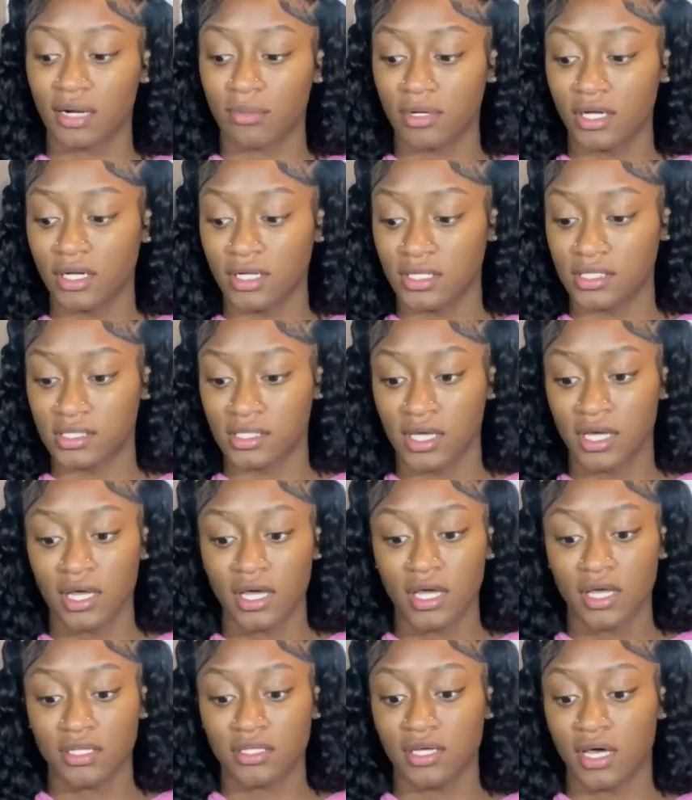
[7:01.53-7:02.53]
because
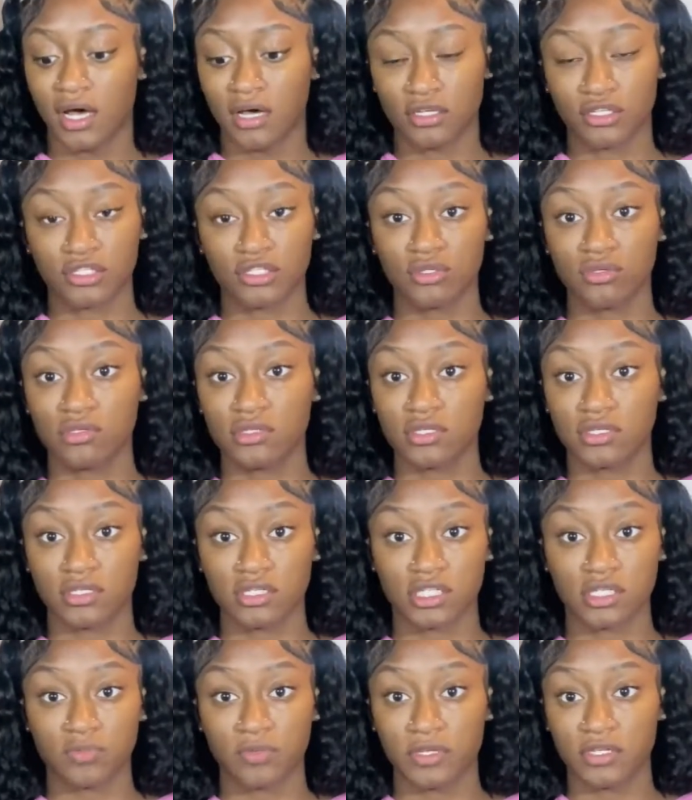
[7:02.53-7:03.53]
y'all, shoes is
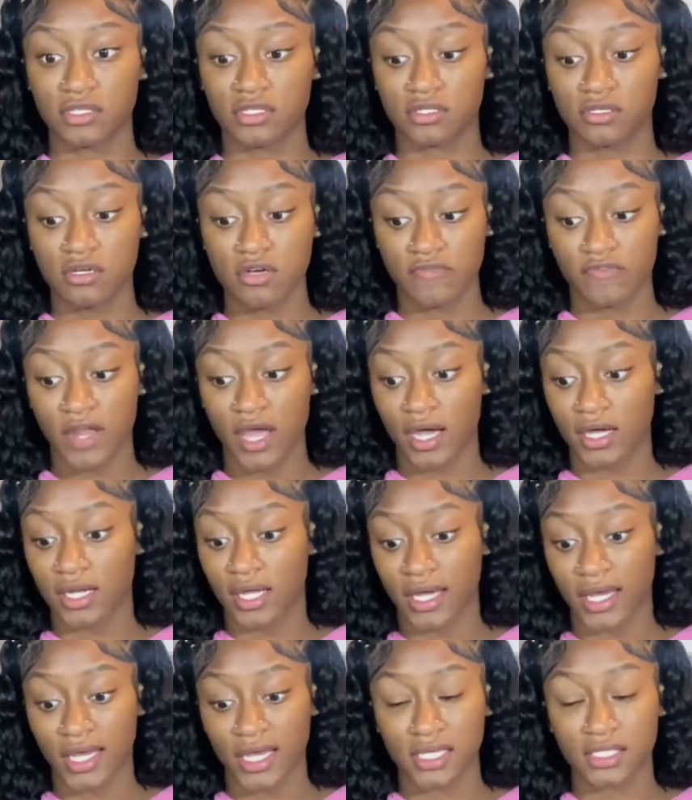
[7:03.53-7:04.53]
expensive
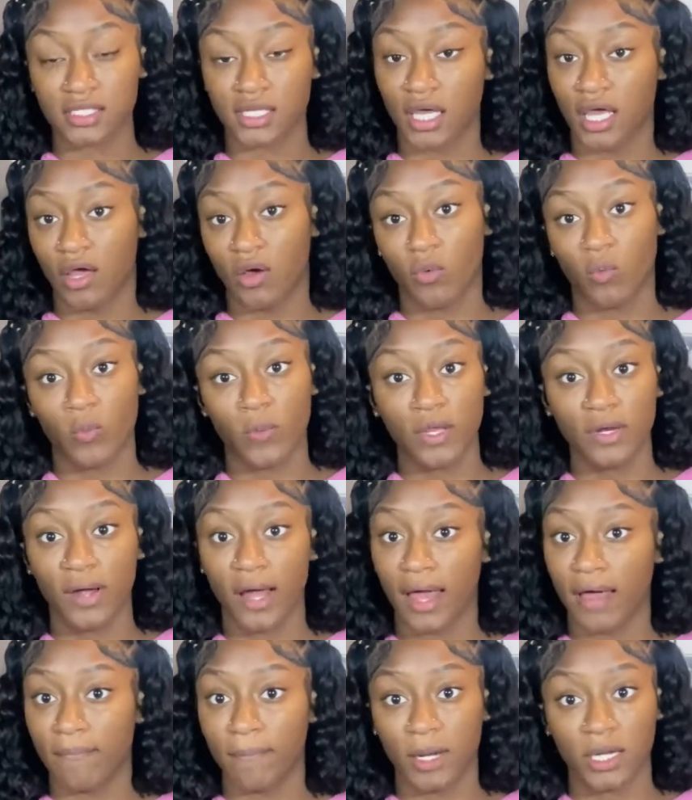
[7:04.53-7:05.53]
nowadays and we don't
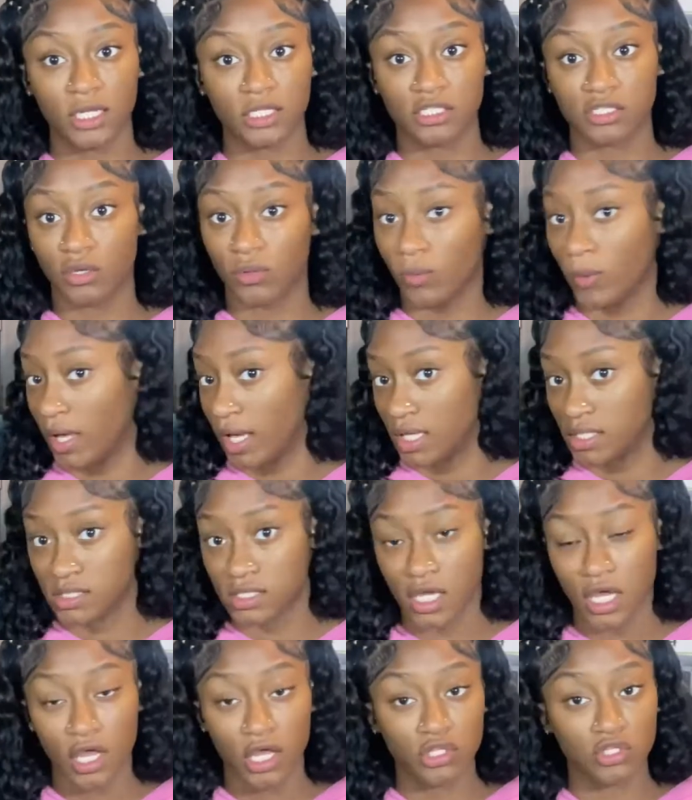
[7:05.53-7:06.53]
have money to waste.
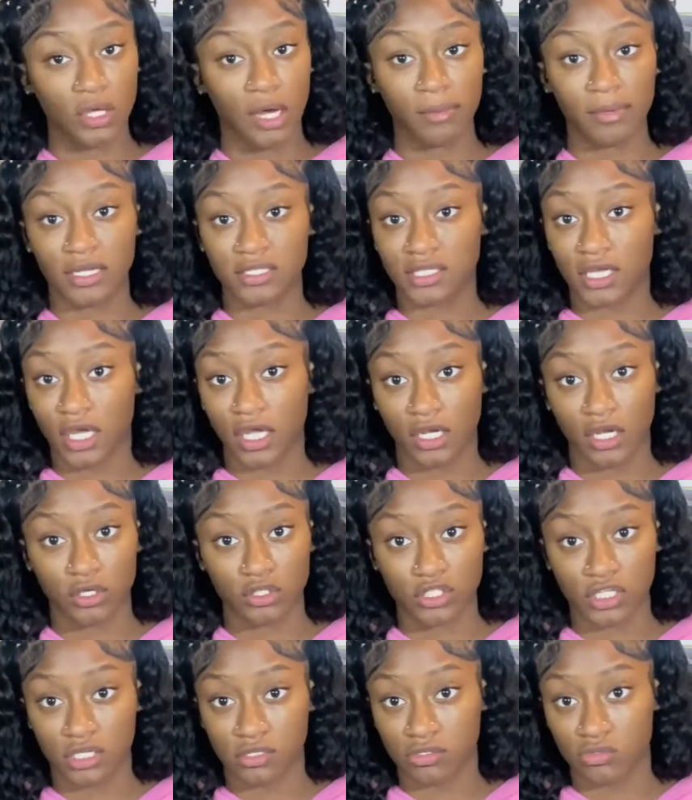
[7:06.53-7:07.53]
So I'm not taking no
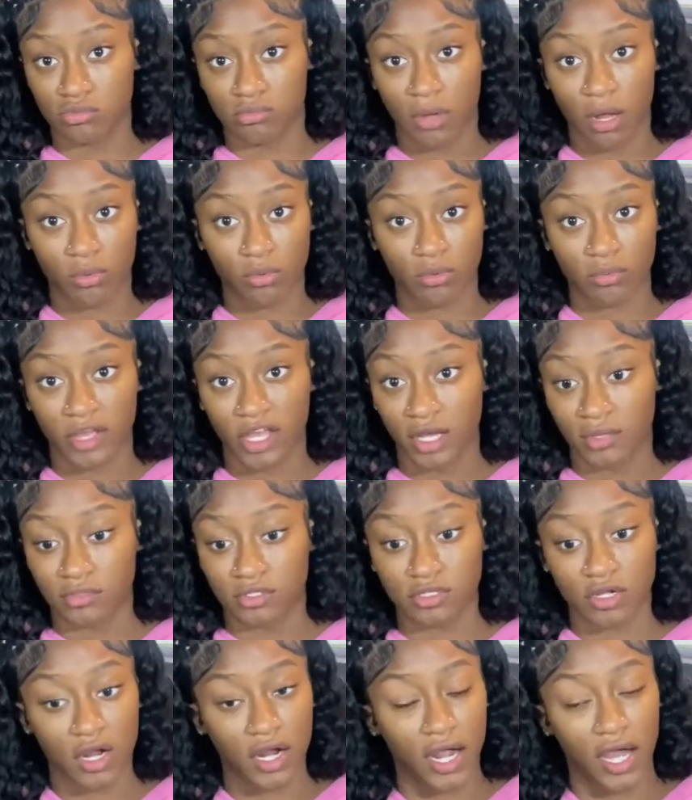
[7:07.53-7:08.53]
chances with my roommate. I'm
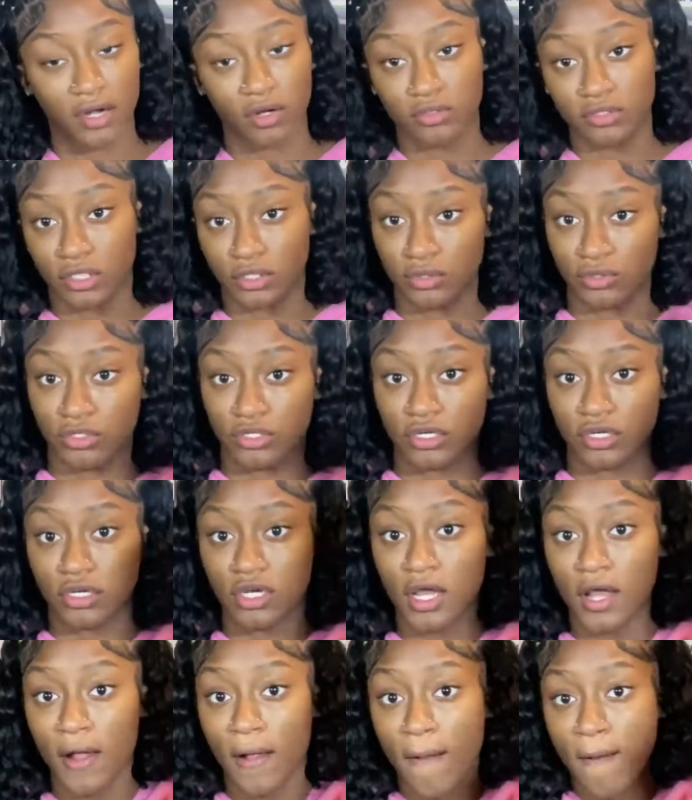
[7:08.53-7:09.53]
sorry, I don't know you, girl.
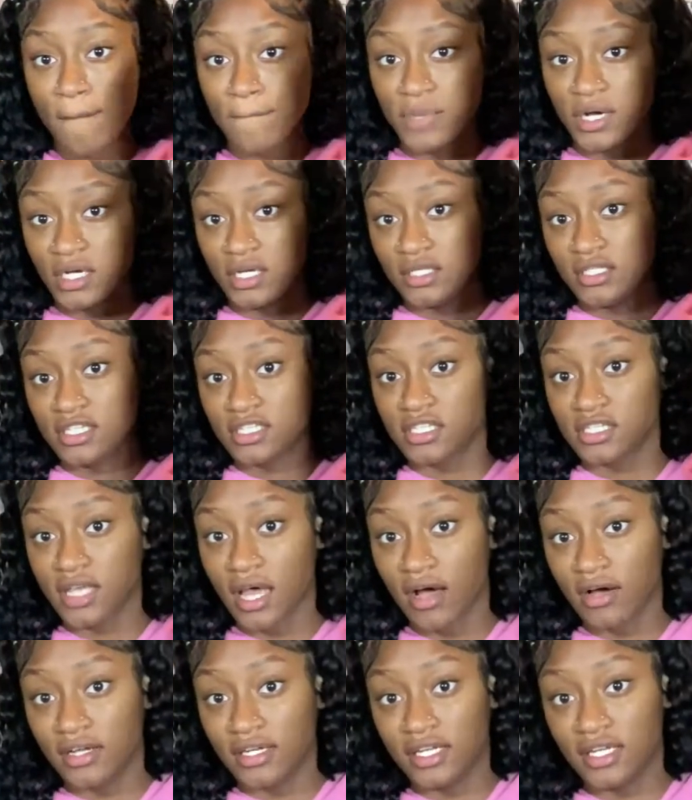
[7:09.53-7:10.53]
But this is
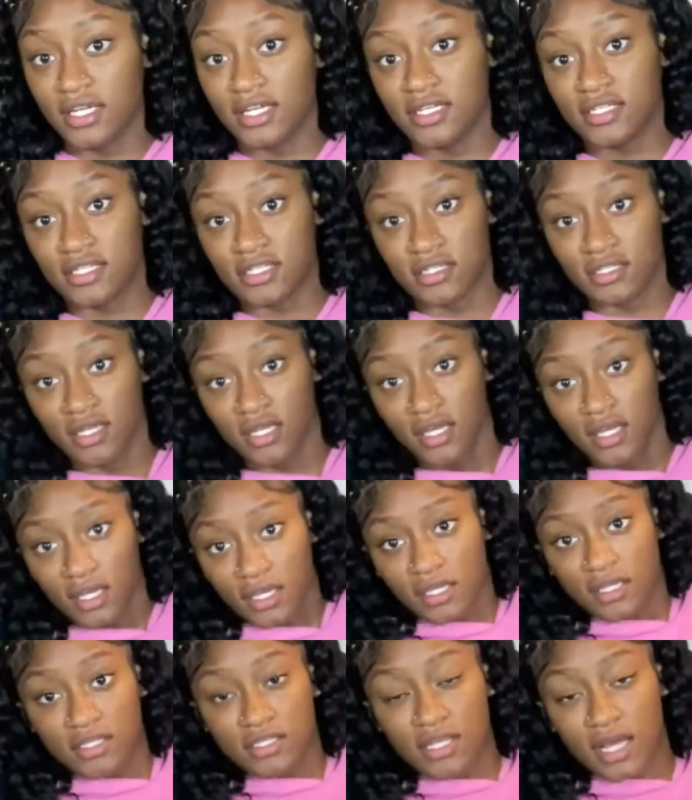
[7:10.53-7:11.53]
how it is.
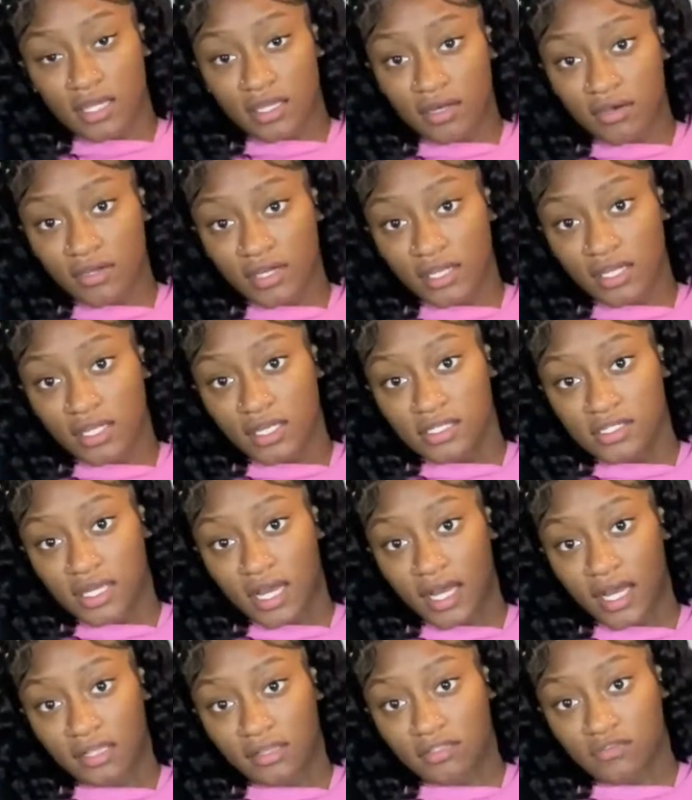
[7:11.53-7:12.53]
This is how long it is. I
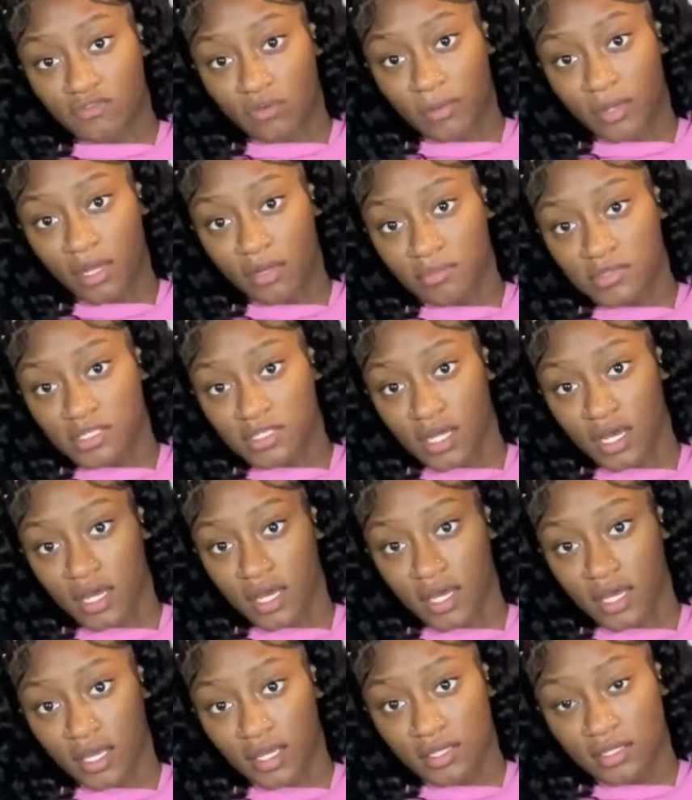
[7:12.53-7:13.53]
got this from
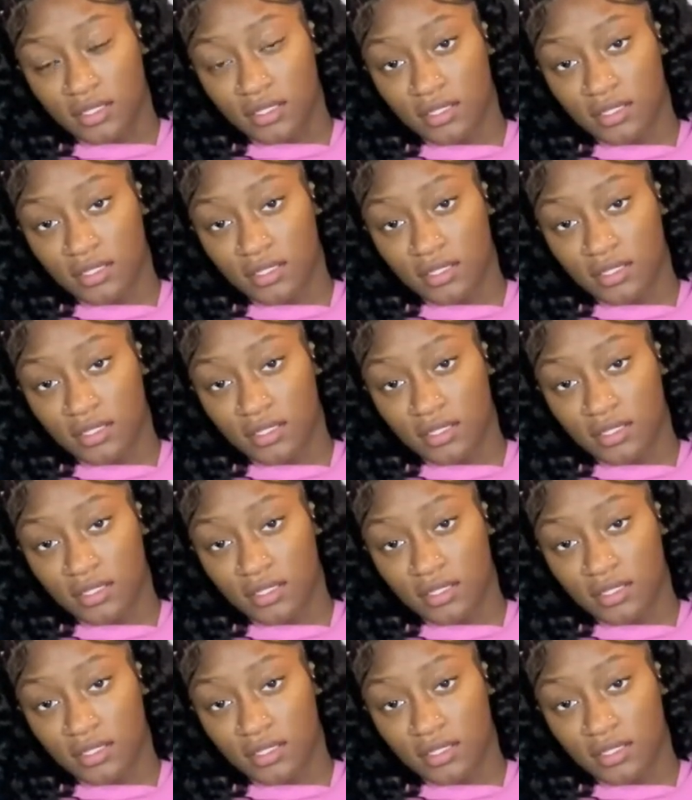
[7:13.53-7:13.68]
Amazon.